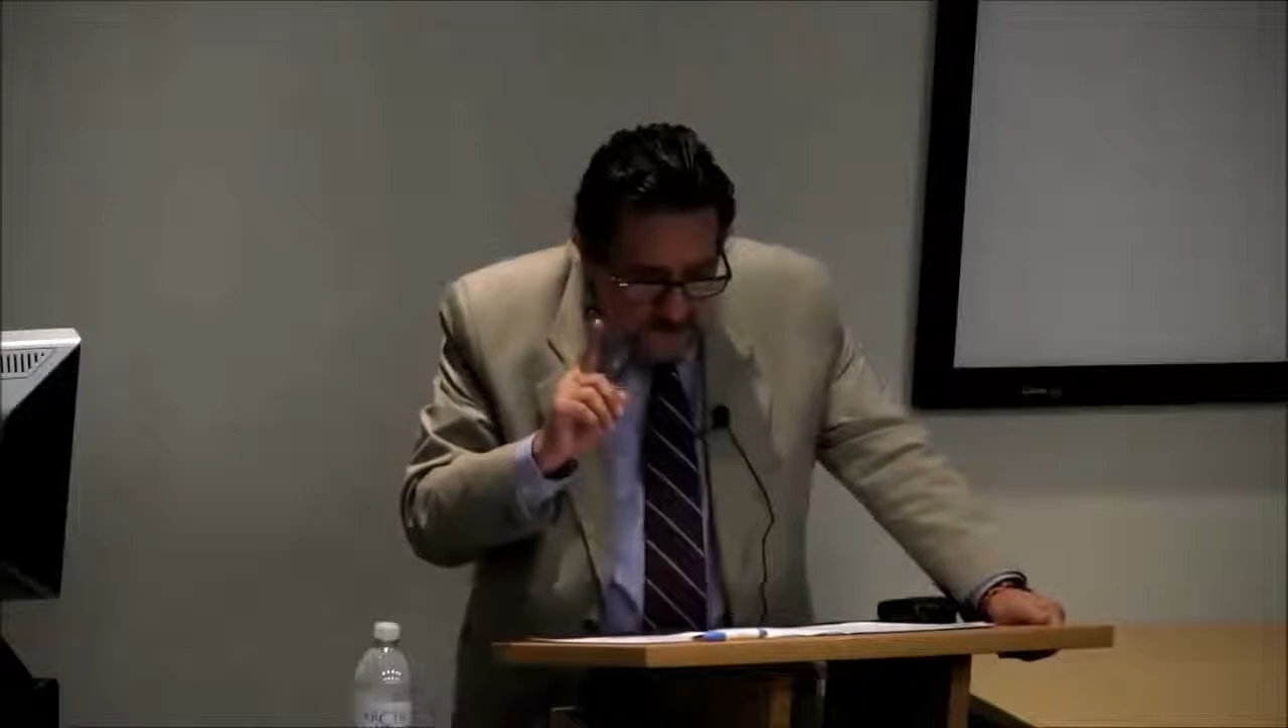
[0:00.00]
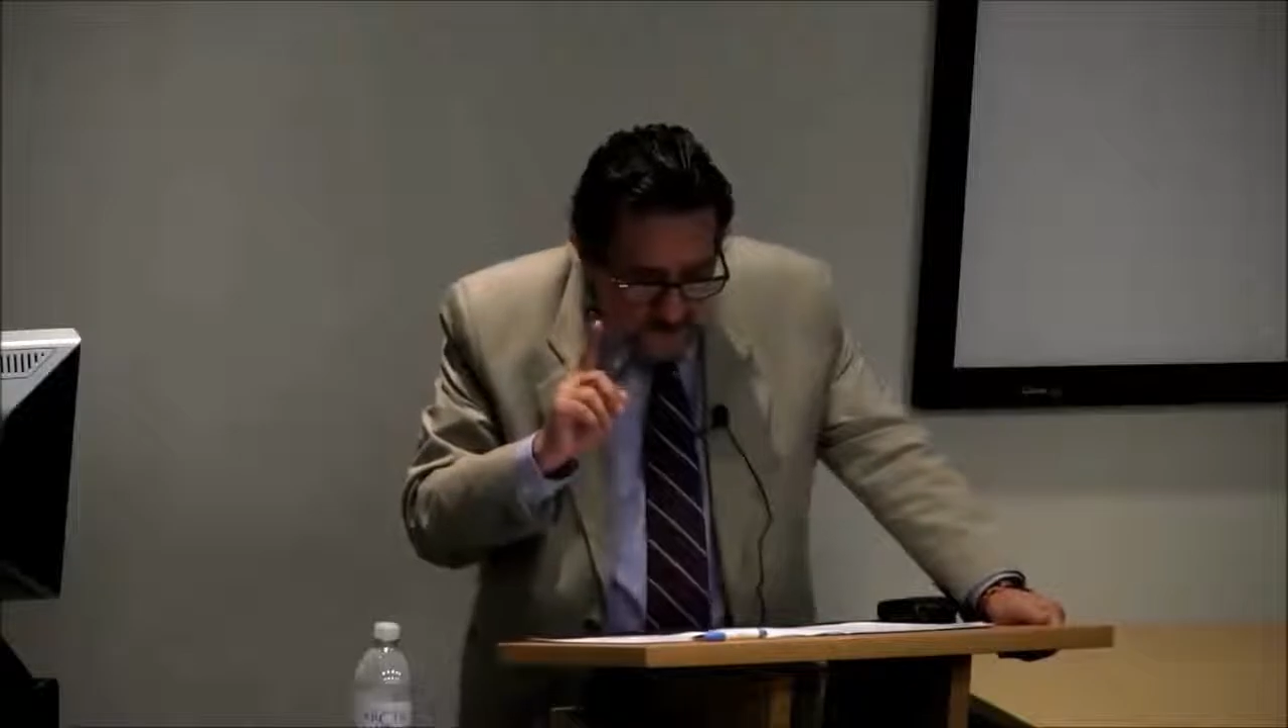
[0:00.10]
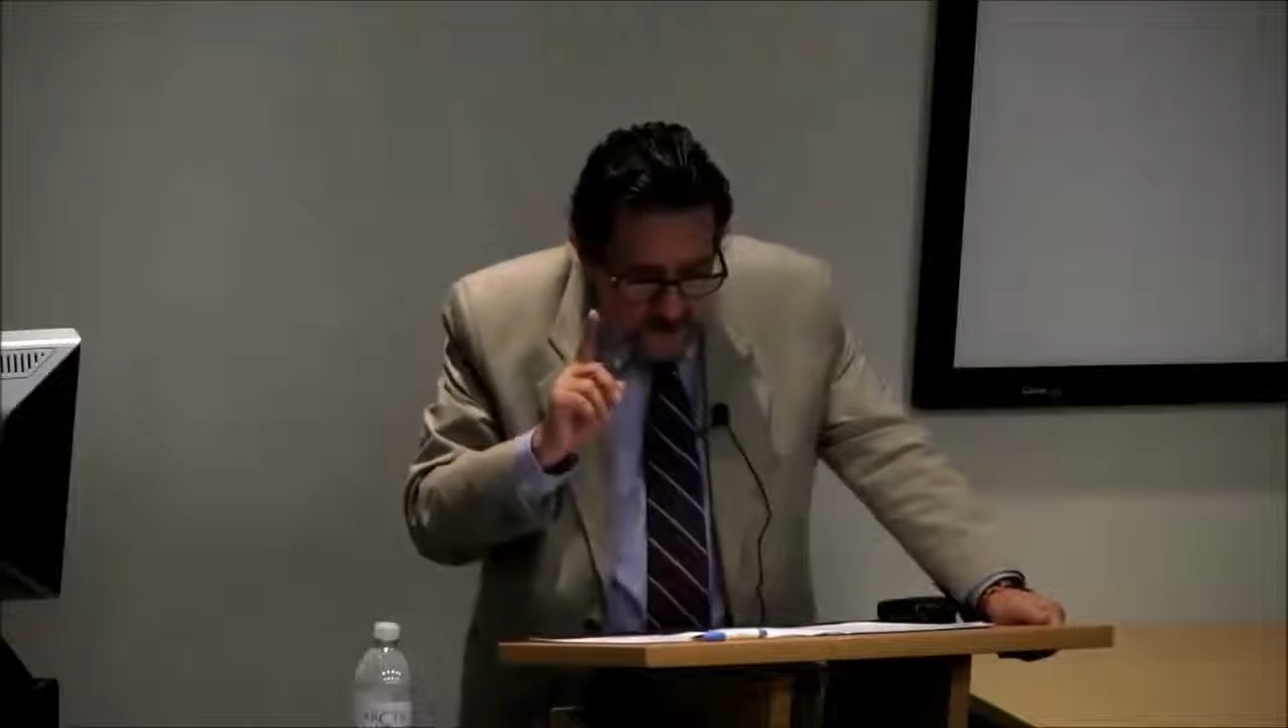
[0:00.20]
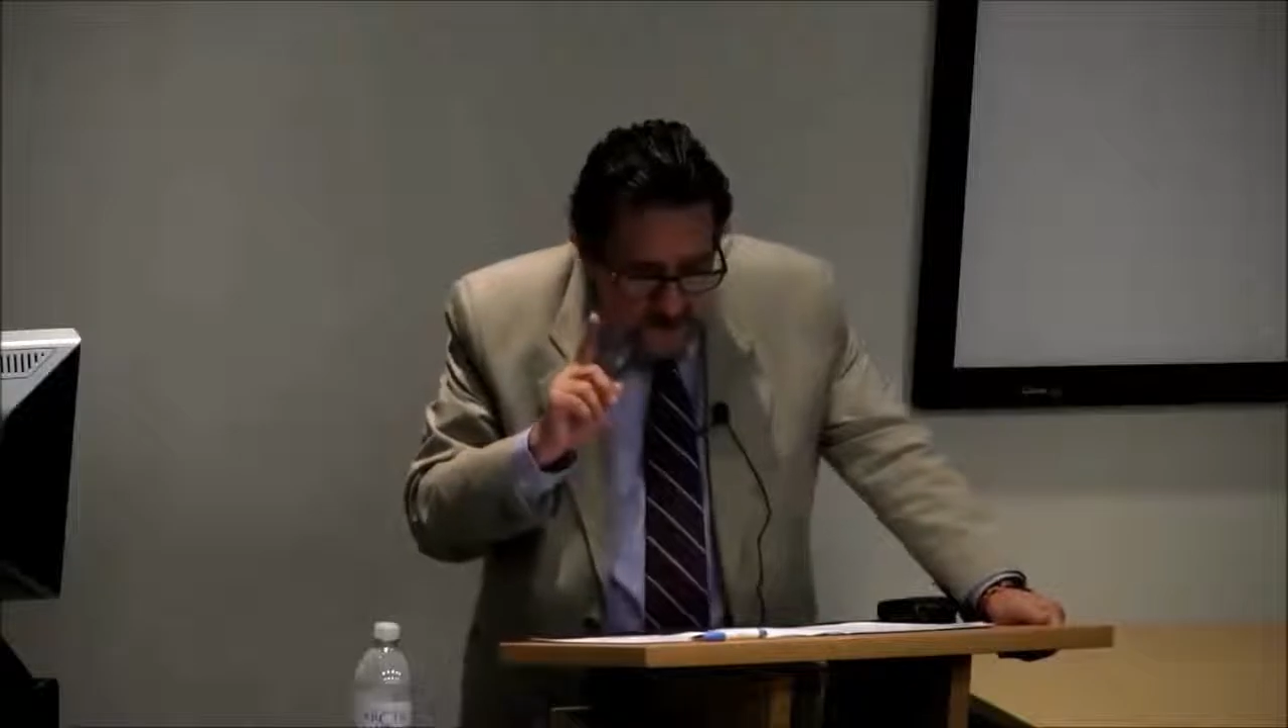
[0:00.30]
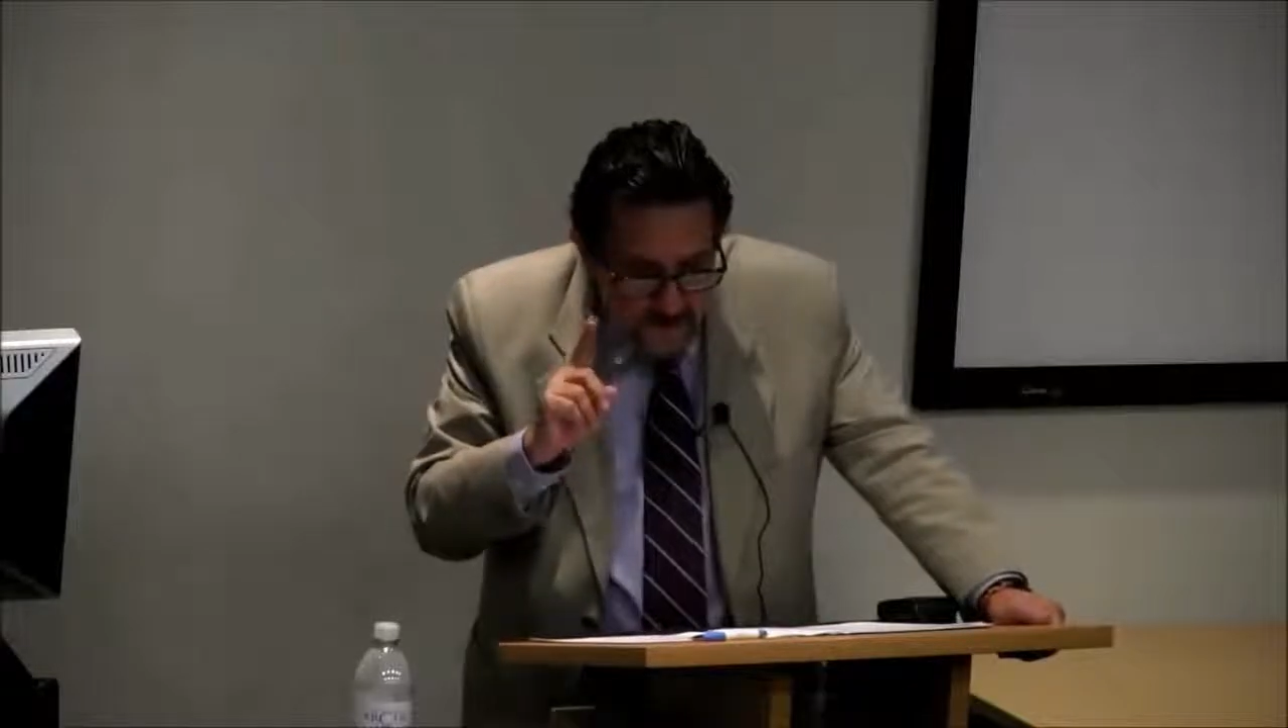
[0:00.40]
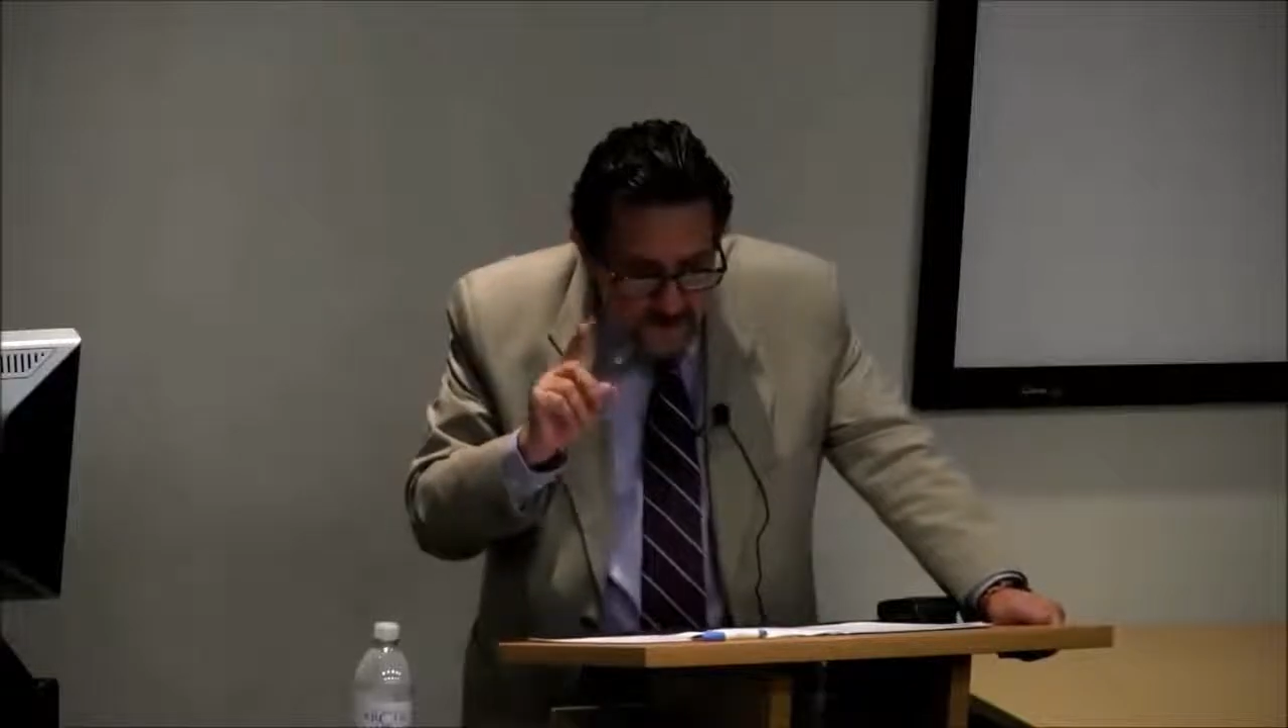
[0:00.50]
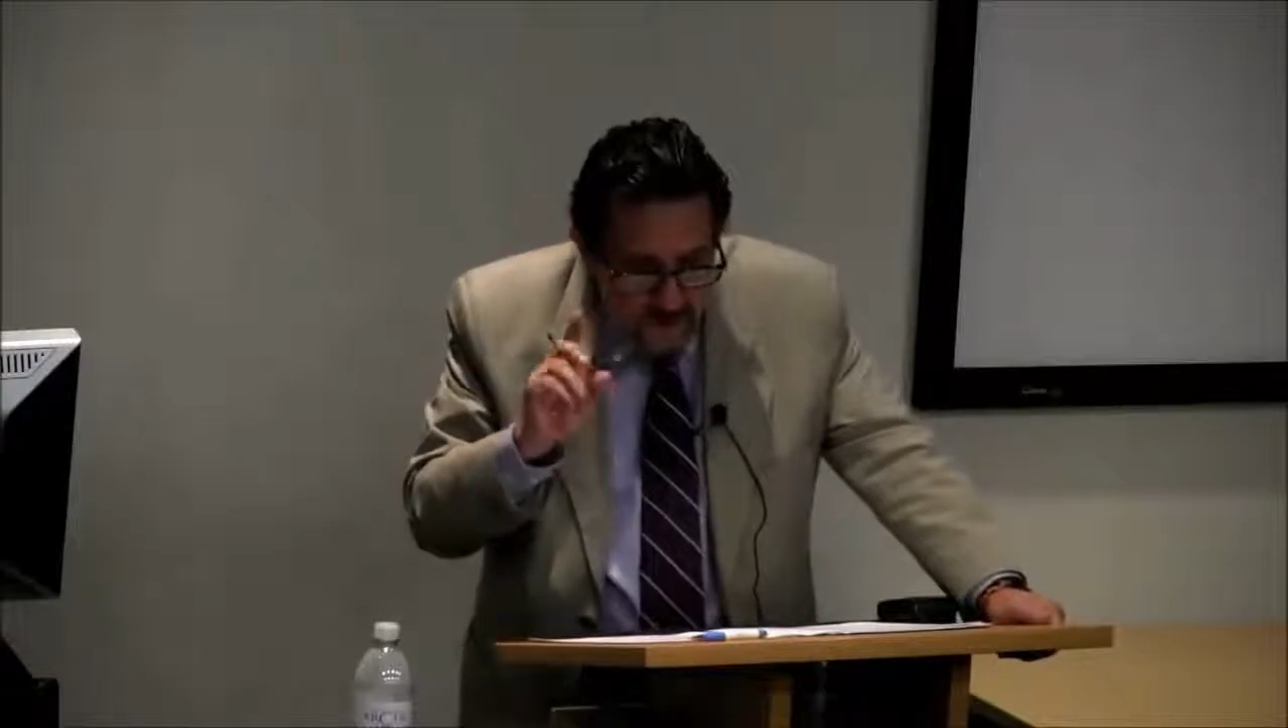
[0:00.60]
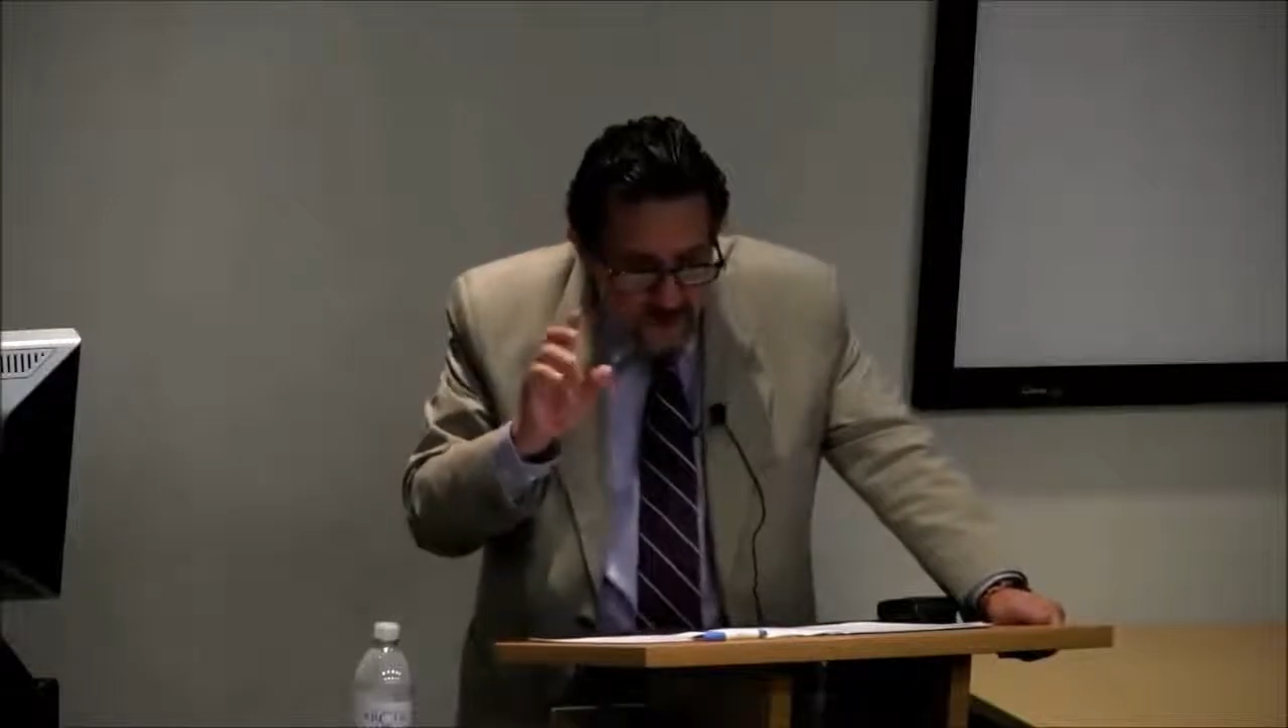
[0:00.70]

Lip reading: the concept of